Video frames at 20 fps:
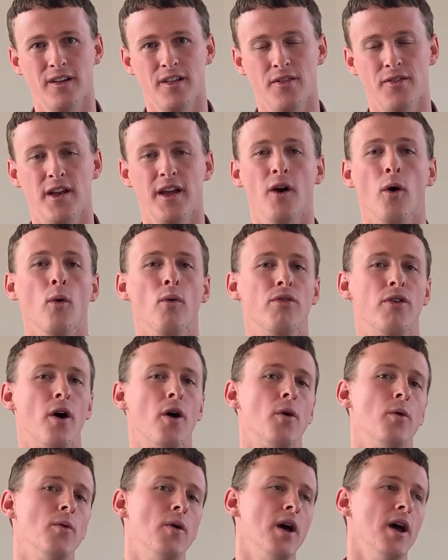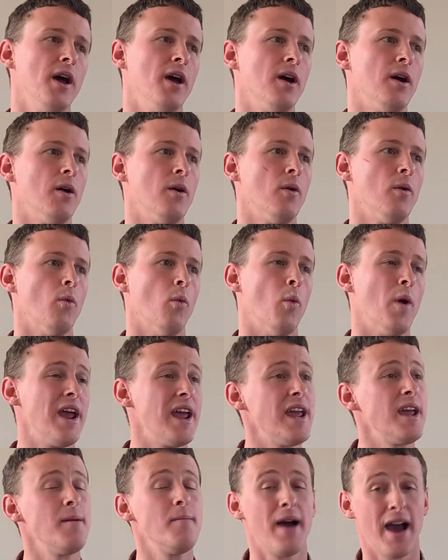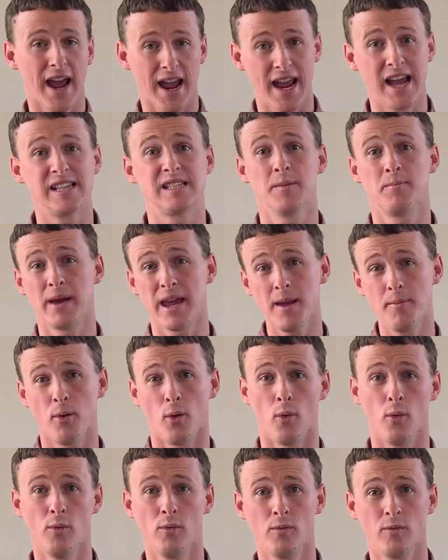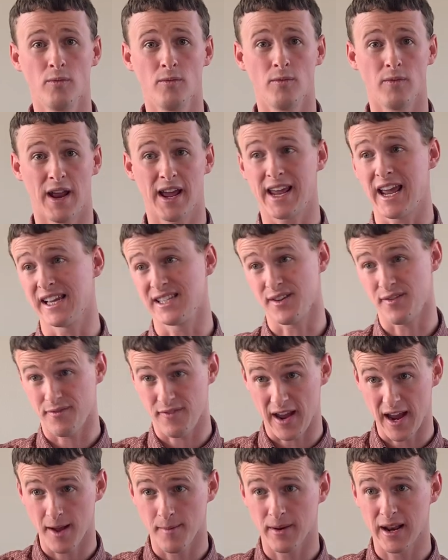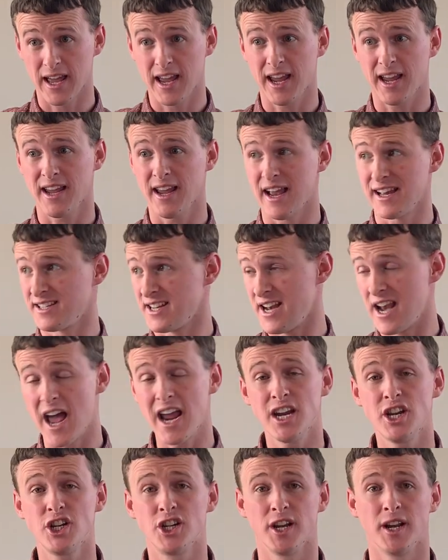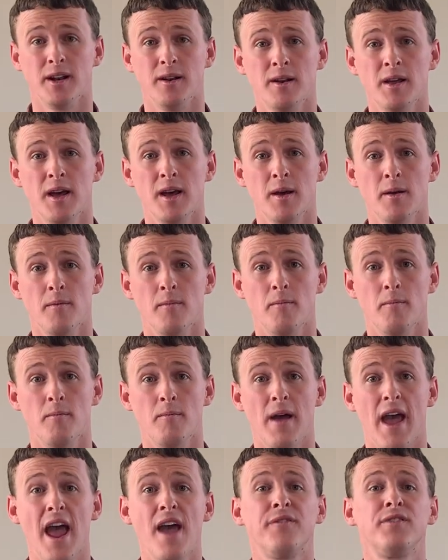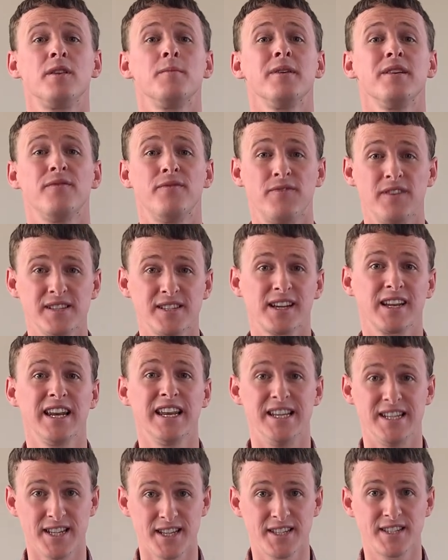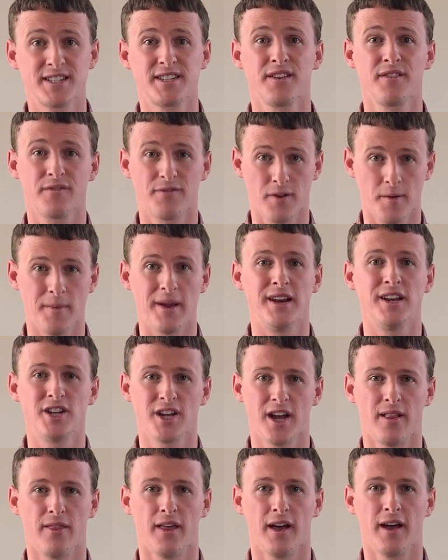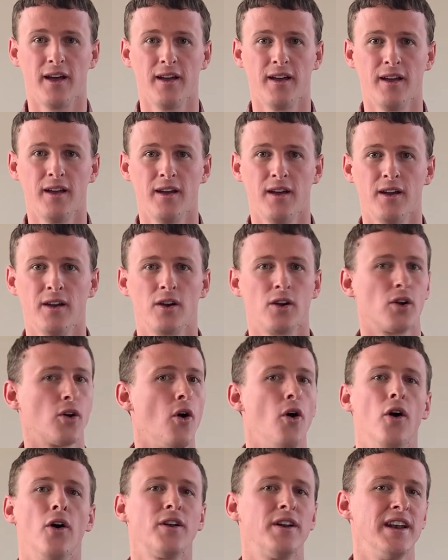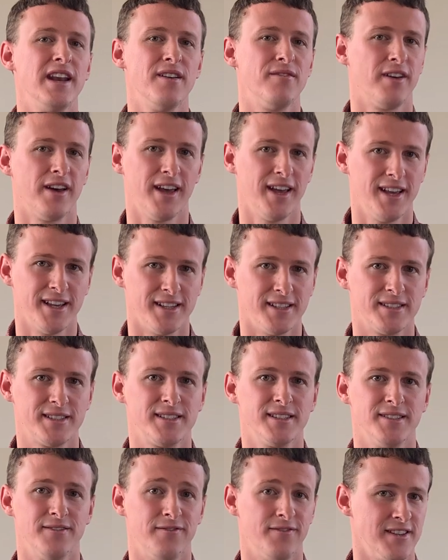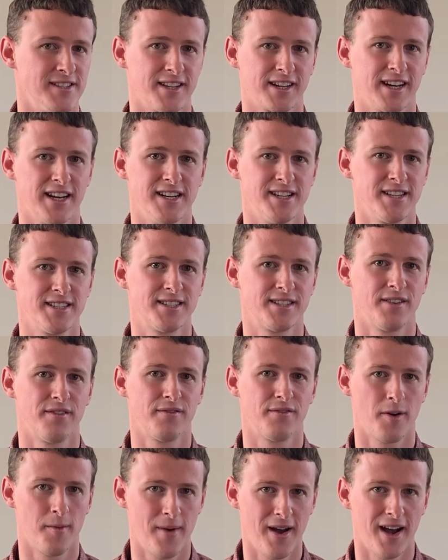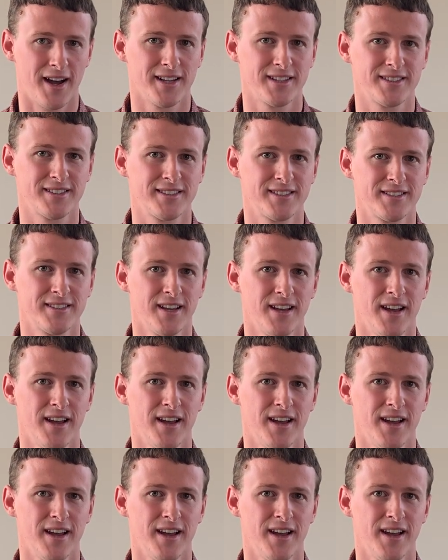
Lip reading: That although we may as a people, like as a family, as a nation, have to be physically distant from each other, God never is physically distant from us.